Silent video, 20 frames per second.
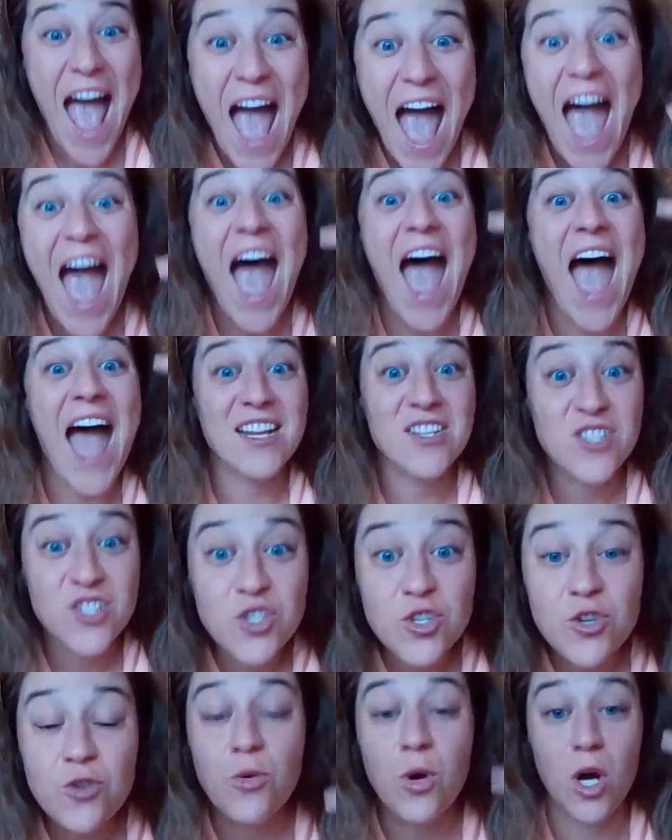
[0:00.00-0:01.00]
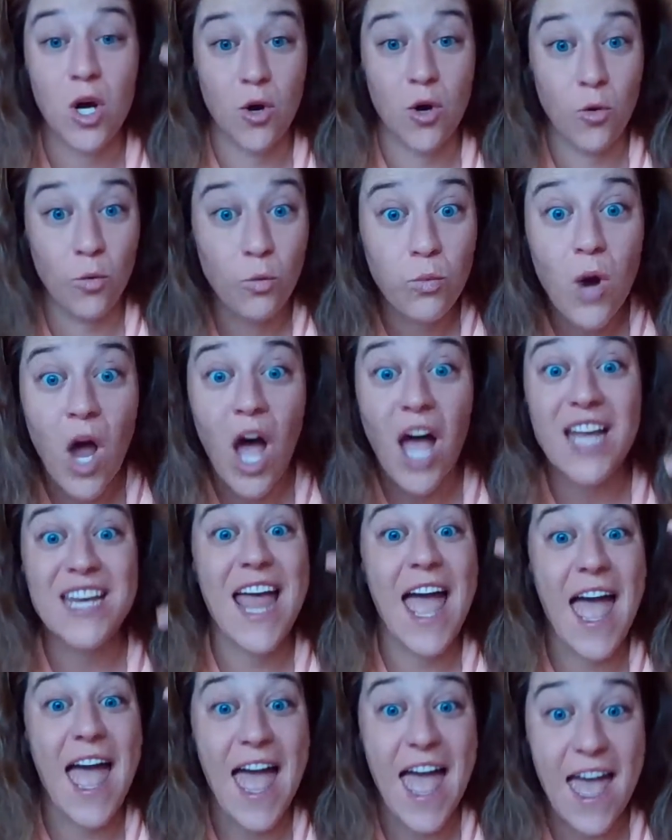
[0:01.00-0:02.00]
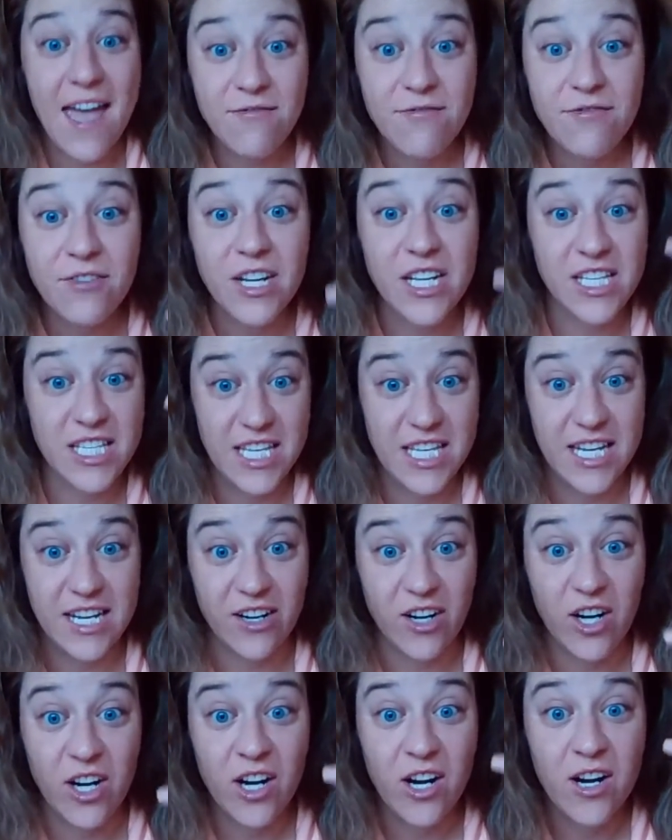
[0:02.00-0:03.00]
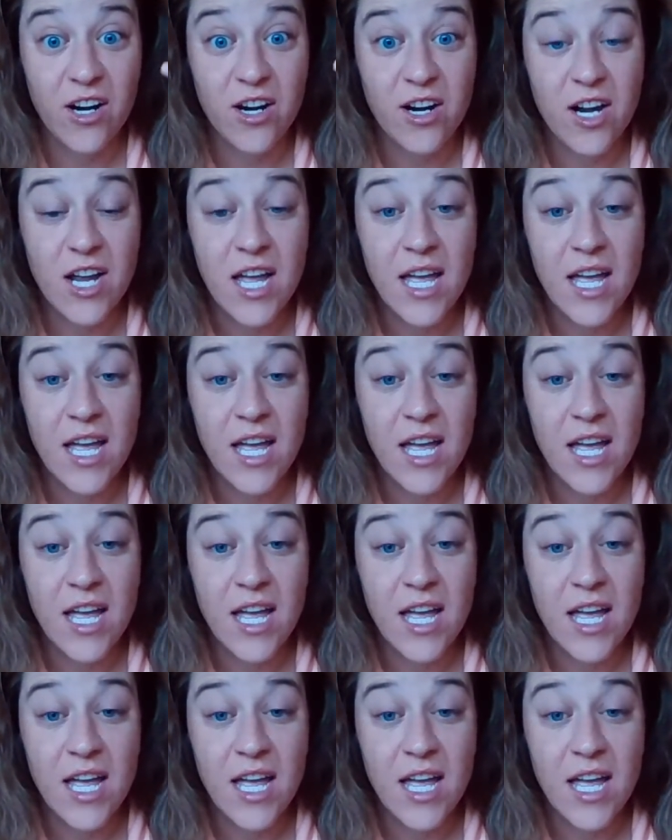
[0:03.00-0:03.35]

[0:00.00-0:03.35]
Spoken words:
had to run every year